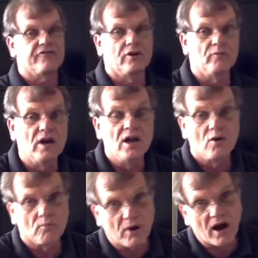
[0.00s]
from
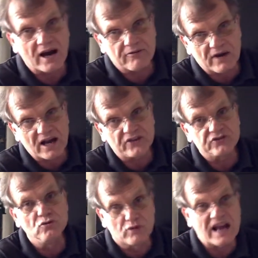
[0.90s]
pi rest
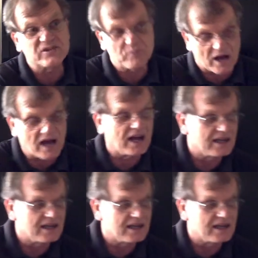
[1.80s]
to rest pi